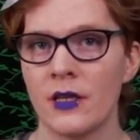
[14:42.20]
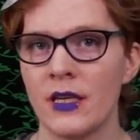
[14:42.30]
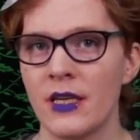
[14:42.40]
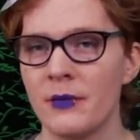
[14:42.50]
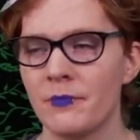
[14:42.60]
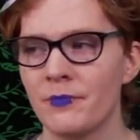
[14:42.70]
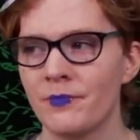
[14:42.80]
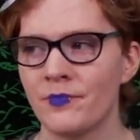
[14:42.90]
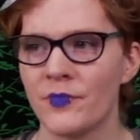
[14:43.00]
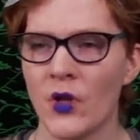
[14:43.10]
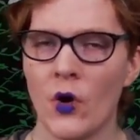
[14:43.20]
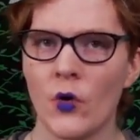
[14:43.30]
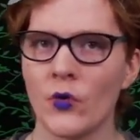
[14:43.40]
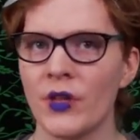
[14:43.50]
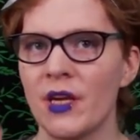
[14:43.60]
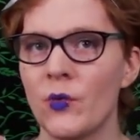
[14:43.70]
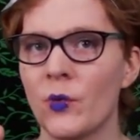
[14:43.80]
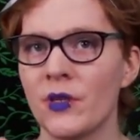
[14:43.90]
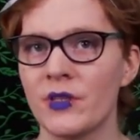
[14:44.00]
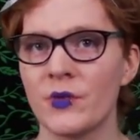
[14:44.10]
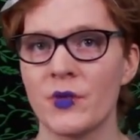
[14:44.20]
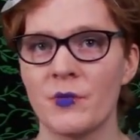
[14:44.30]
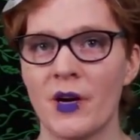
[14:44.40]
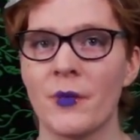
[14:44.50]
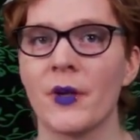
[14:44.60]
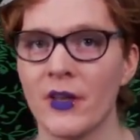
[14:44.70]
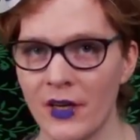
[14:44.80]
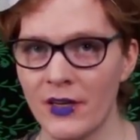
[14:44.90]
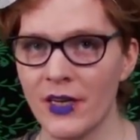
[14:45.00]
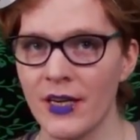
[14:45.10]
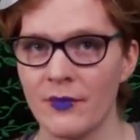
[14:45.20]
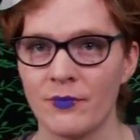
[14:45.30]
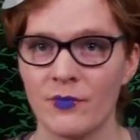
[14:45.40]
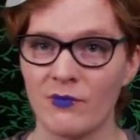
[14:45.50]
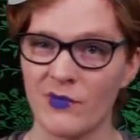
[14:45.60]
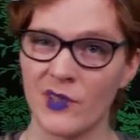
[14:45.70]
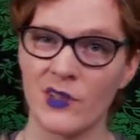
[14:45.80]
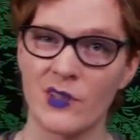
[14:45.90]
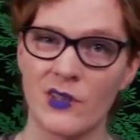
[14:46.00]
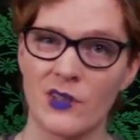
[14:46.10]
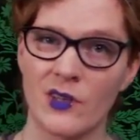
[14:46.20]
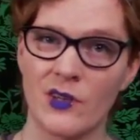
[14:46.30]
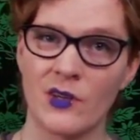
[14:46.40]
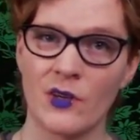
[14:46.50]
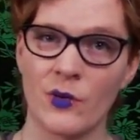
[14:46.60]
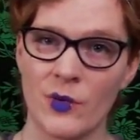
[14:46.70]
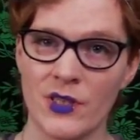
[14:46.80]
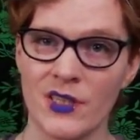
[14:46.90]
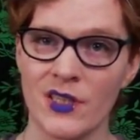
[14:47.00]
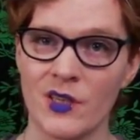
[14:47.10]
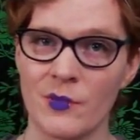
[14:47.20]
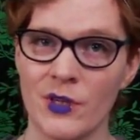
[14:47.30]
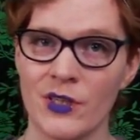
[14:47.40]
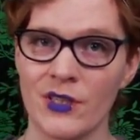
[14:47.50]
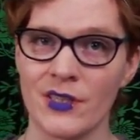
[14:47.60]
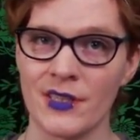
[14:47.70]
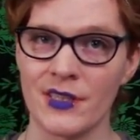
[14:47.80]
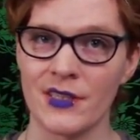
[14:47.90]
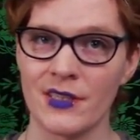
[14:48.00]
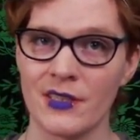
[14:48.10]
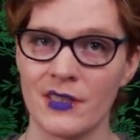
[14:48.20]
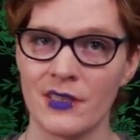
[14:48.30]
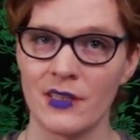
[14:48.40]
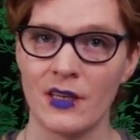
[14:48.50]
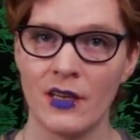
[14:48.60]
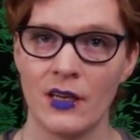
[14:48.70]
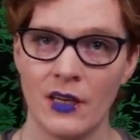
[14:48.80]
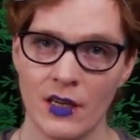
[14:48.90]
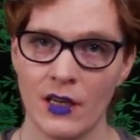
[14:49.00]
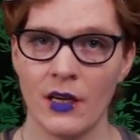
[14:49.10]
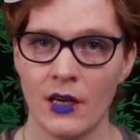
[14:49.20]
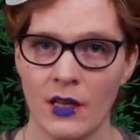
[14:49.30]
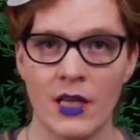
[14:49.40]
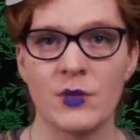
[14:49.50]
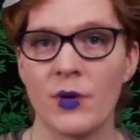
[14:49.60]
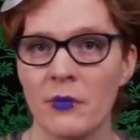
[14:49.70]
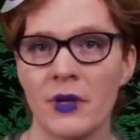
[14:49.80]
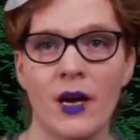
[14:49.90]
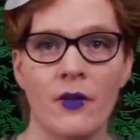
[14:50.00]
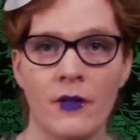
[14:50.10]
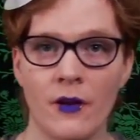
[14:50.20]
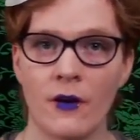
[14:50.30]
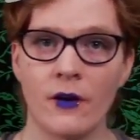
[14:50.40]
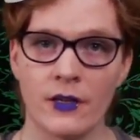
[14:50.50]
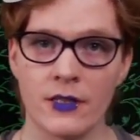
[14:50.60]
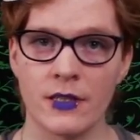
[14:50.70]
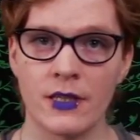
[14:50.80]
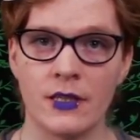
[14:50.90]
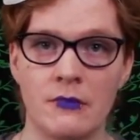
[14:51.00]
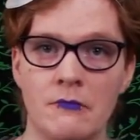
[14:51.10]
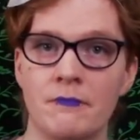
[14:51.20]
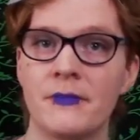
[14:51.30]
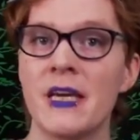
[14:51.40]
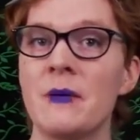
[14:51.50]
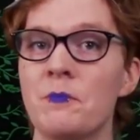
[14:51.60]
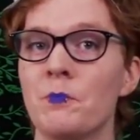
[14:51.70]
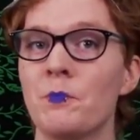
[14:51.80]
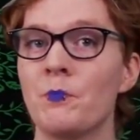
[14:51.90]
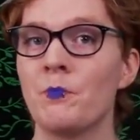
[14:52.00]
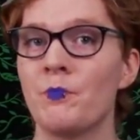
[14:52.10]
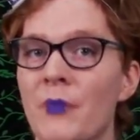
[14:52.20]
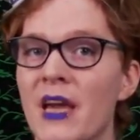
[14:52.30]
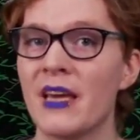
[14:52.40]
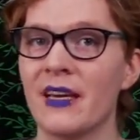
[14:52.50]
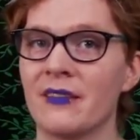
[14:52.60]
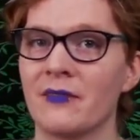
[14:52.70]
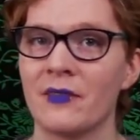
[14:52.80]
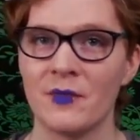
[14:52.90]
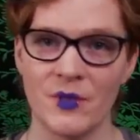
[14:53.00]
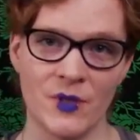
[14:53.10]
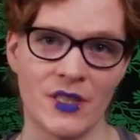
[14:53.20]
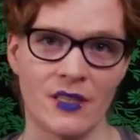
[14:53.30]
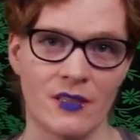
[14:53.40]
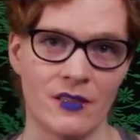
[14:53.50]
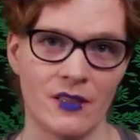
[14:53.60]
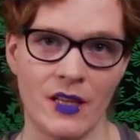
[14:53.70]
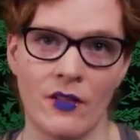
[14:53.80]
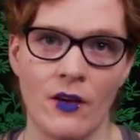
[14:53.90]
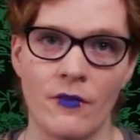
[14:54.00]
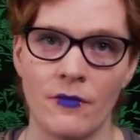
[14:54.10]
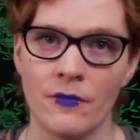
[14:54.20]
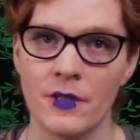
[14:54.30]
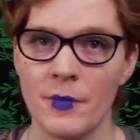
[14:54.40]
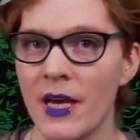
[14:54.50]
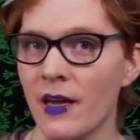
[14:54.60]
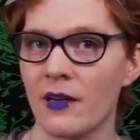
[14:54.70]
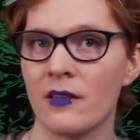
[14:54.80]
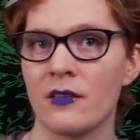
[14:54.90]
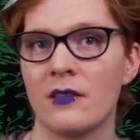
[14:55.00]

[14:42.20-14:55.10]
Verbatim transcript: The only ones with popularity are the ones in commercials. And that's probably how the artist can keep making the music they love to make.